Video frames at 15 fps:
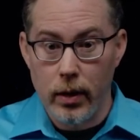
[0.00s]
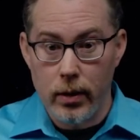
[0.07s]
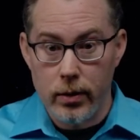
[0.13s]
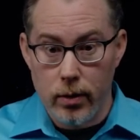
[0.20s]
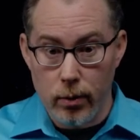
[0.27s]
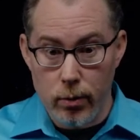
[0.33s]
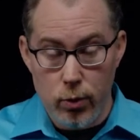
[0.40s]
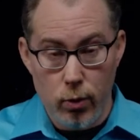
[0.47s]

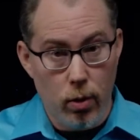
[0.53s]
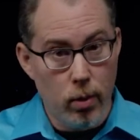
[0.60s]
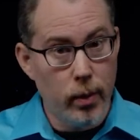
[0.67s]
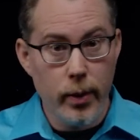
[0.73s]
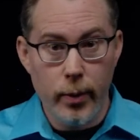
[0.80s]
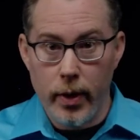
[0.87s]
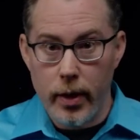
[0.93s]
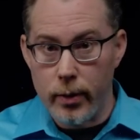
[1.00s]
So
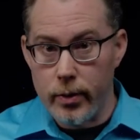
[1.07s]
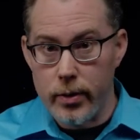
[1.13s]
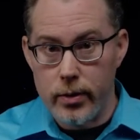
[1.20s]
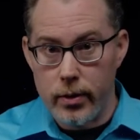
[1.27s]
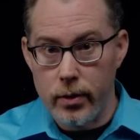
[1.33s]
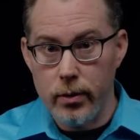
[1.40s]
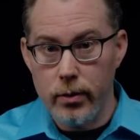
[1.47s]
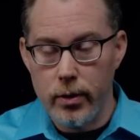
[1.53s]
normally what you would
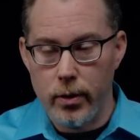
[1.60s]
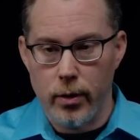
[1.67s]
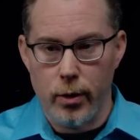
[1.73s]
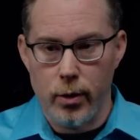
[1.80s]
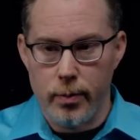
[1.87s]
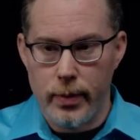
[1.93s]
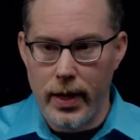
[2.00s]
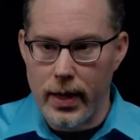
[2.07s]
do, you know,
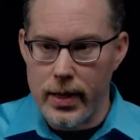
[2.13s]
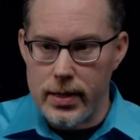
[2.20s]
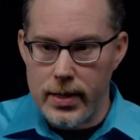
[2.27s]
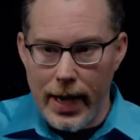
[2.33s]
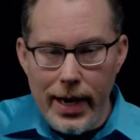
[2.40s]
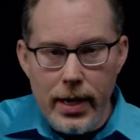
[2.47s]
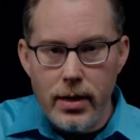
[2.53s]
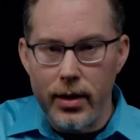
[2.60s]
you'd pick a
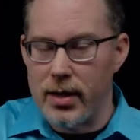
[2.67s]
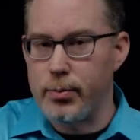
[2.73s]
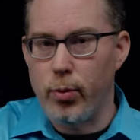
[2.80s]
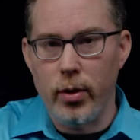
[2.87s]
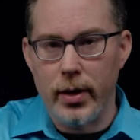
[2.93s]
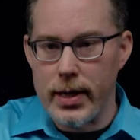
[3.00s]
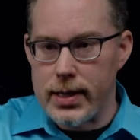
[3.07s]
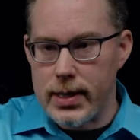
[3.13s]
date, a
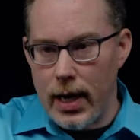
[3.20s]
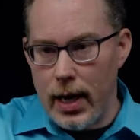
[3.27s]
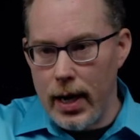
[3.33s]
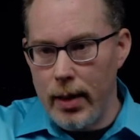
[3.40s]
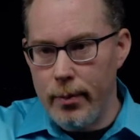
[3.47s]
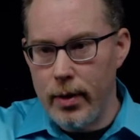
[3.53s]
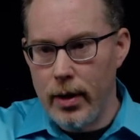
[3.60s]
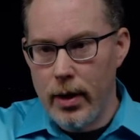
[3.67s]
point in
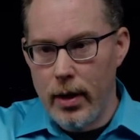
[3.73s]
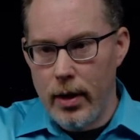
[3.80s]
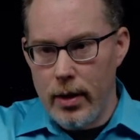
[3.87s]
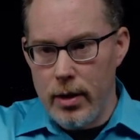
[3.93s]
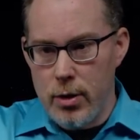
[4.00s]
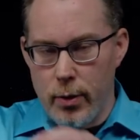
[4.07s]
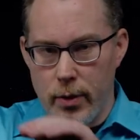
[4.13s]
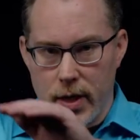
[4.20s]
time,
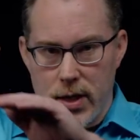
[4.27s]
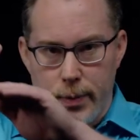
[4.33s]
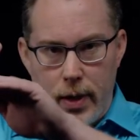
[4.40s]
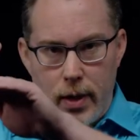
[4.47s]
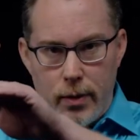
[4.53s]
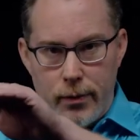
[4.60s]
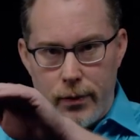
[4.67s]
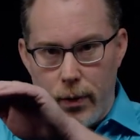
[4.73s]
you go and
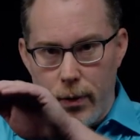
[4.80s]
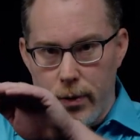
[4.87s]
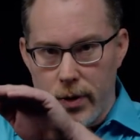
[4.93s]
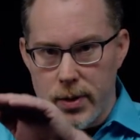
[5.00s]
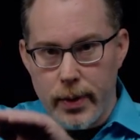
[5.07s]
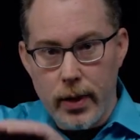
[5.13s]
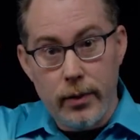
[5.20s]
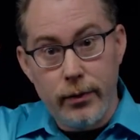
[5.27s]
expand the folder,
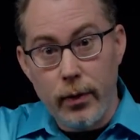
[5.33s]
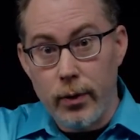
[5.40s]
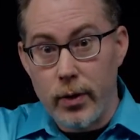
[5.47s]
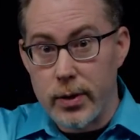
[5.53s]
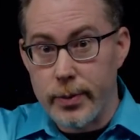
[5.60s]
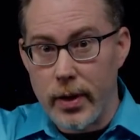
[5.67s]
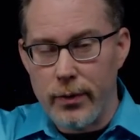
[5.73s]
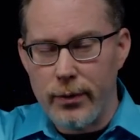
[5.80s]
expand the folder,
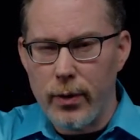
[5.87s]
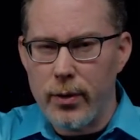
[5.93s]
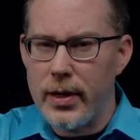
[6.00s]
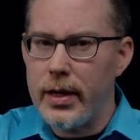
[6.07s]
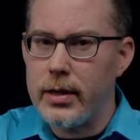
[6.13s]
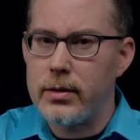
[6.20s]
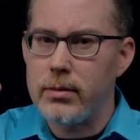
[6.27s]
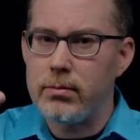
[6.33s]
expand the folder.
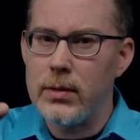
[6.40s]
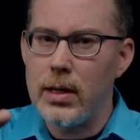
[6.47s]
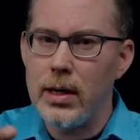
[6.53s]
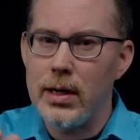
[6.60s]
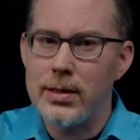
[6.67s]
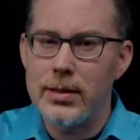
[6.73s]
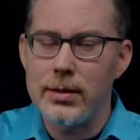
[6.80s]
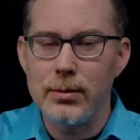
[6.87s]
It,
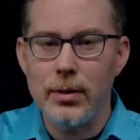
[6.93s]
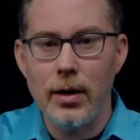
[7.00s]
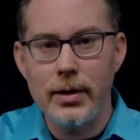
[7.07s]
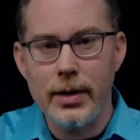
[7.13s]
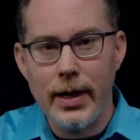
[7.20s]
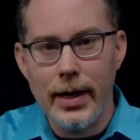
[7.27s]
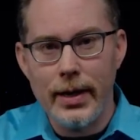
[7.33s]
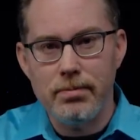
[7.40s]
no, it's the wrong
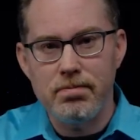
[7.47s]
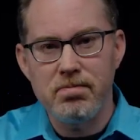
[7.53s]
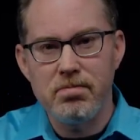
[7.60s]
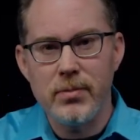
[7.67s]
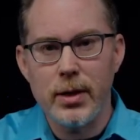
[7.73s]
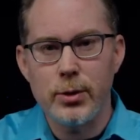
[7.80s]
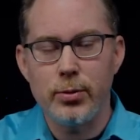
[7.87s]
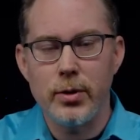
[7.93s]
day.
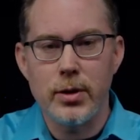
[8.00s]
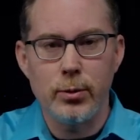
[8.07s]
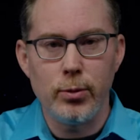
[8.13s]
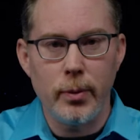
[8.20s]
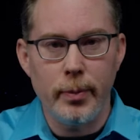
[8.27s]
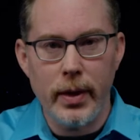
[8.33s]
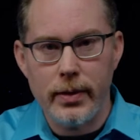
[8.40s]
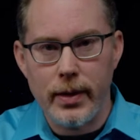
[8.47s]
Let's rinse and
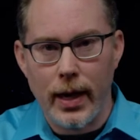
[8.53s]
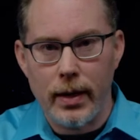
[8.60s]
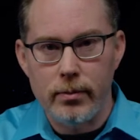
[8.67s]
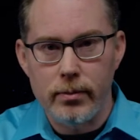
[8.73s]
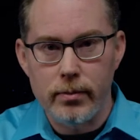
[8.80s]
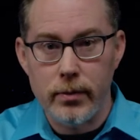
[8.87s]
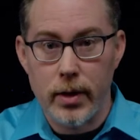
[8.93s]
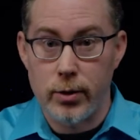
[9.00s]
repeat that.
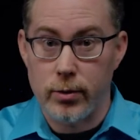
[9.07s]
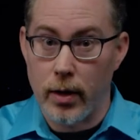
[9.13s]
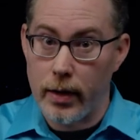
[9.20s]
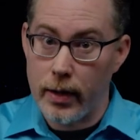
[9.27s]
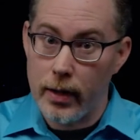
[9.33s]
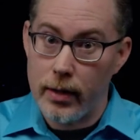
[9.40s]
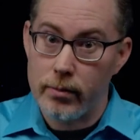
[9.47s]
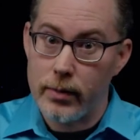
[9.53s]
Let's try it
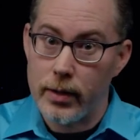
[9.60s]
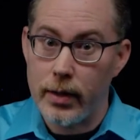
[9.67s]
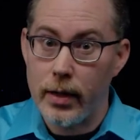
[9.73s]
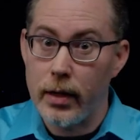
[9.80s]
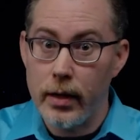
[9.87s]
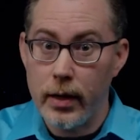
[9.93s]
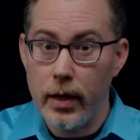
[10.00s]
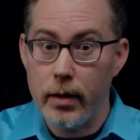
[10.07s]
again and
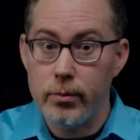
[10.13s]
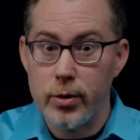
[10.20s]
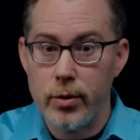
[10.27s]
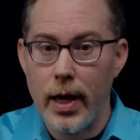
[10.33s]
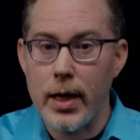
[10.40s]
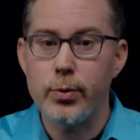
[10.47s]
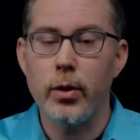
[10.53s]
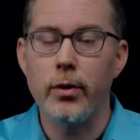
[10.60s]
again and again. So
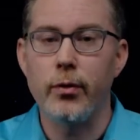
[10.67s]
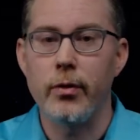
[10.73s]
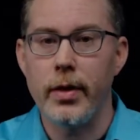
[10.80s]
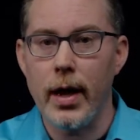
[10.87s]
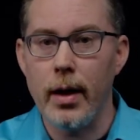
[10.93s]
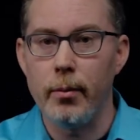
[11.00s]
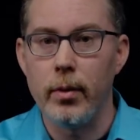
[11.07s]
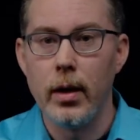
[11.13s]
that's where for
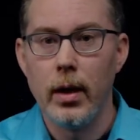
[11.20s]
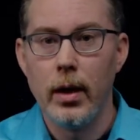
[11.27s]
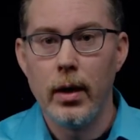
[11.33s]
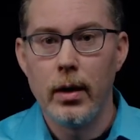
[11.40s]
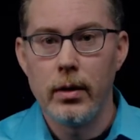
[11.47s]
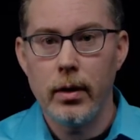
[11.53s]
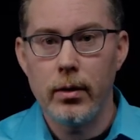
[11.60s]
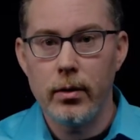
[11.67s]
them,
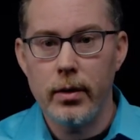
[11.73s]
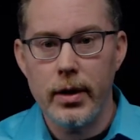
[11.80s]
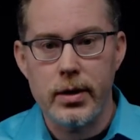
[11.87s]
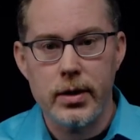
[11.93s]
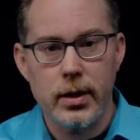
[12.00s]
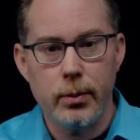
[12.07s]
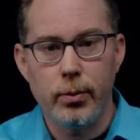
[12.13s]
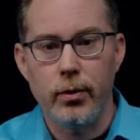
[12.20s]
literally a
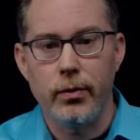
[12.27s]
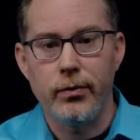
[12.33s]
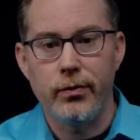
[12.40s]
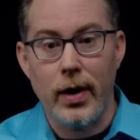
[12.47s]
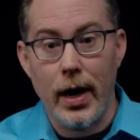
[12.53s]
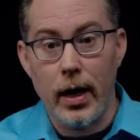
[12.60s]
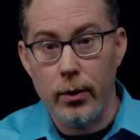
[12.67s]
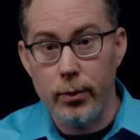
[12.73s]
simple
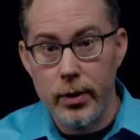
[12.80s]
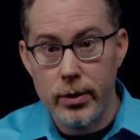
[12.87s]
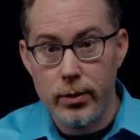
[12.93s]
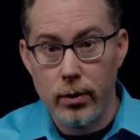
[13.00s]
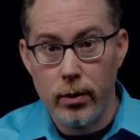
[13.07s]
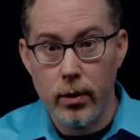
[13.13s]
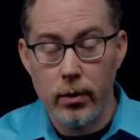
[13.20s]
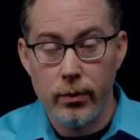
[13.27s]
file
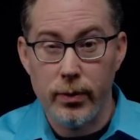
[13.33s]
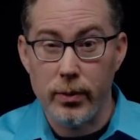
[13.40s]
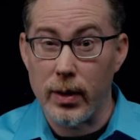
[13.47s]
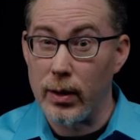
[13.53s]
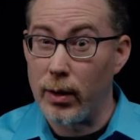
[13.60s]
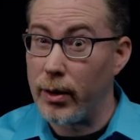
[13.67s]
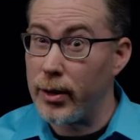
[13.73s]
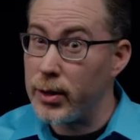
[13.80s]
restore from the
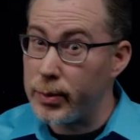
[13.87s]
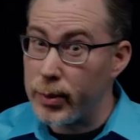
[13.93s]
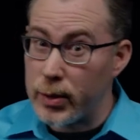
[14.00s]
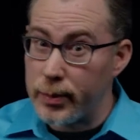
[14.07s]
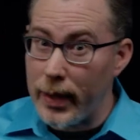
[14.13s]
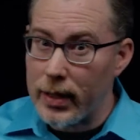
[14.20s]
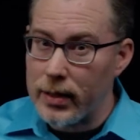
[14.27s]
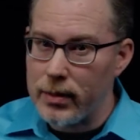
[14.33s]
lawyer's
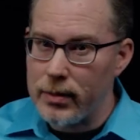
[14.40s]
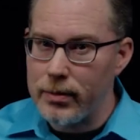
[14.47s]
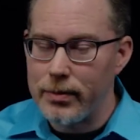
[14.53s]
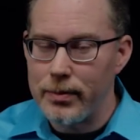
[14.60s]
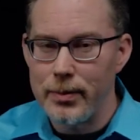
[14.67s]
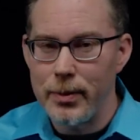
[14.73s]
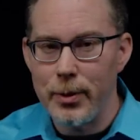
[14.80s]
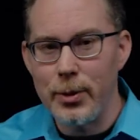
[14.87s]

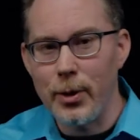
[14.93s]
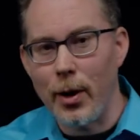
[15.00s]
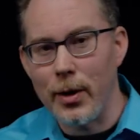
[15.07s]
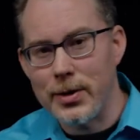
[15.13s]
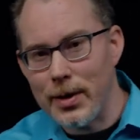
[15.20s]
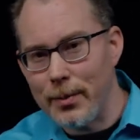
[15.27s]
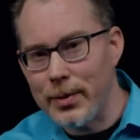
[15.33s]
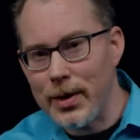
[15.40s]
perspective, who you uh,
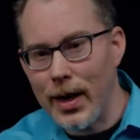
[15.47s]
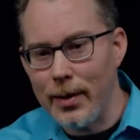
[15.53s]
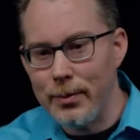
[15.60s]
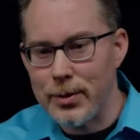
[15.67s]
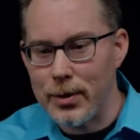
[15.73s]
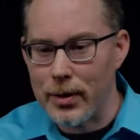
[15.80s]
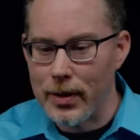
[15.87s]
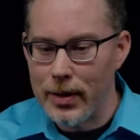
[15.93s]

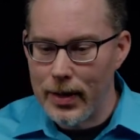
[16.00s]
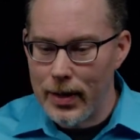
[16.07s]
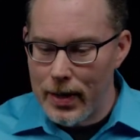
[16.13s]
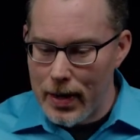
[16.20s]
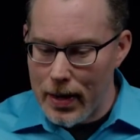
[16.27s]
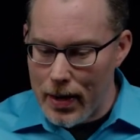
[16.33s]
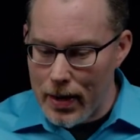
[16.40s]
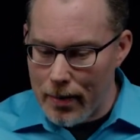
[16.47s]
sometimes are
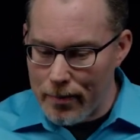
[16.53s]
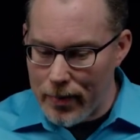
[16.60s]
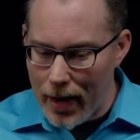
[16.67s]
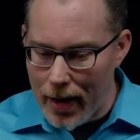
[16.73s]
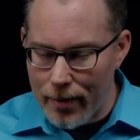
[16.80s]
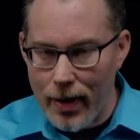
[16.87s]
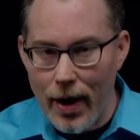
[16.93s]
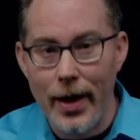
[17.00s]
um,
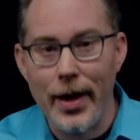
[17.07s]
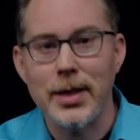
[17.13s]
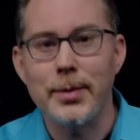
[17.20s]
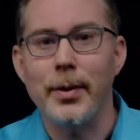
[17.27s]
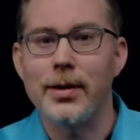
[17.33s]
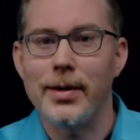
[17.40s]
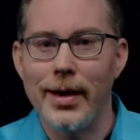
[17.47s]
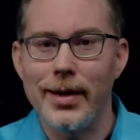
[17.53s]
have high
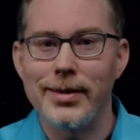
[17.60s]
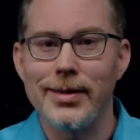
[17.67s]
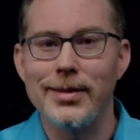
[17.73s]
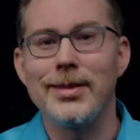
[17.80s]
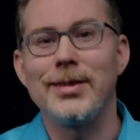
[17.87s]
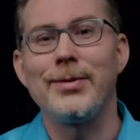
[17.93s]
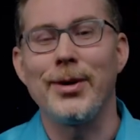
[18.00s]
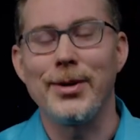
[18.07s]
expectations
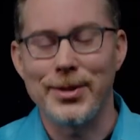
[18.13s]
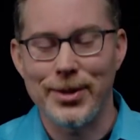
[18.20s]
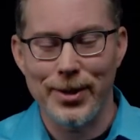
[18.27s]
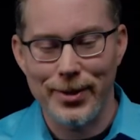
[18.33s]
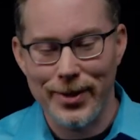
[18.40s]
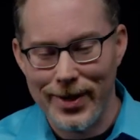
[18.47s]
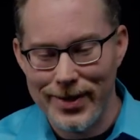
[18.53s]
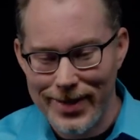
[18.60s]
as far as
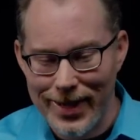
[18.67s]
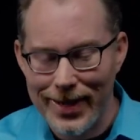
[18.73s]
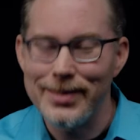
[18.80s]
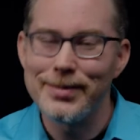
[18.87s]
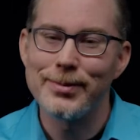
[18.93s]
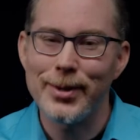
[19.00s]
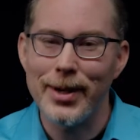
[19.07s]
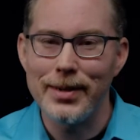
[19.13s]
turnaround
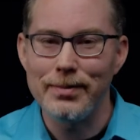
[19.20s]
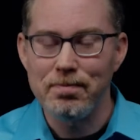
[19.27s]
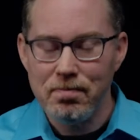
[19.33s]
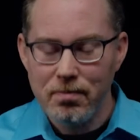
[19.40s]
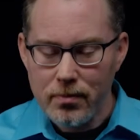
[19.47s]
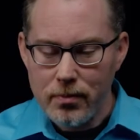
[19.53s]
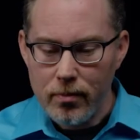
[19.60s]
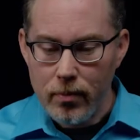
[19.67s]
time, right?
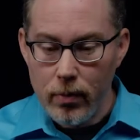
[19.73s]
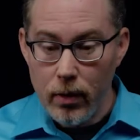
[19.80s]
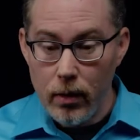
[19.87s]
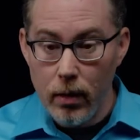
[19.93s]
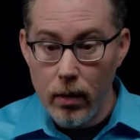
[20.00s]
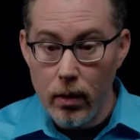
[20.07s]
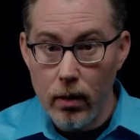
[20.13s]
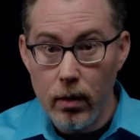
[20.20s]

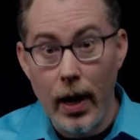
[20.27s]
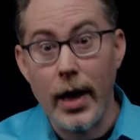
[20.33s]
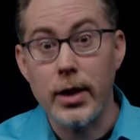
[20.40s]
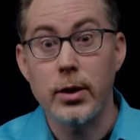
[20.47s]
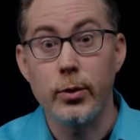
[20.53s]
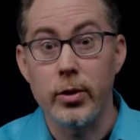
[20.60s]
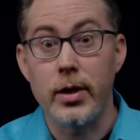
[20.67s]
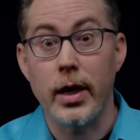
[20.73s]

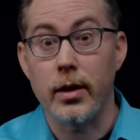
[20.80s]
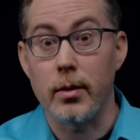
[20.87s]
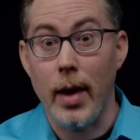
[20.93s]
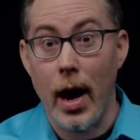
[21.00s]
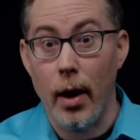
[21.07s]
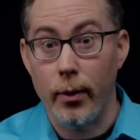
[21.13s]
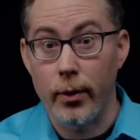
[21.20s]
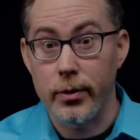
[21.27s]
Actually, would take them
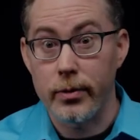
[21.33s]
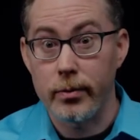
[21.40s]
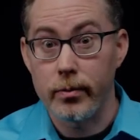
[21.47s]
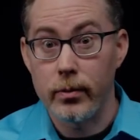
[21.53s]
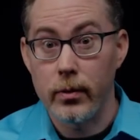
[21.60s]
hours.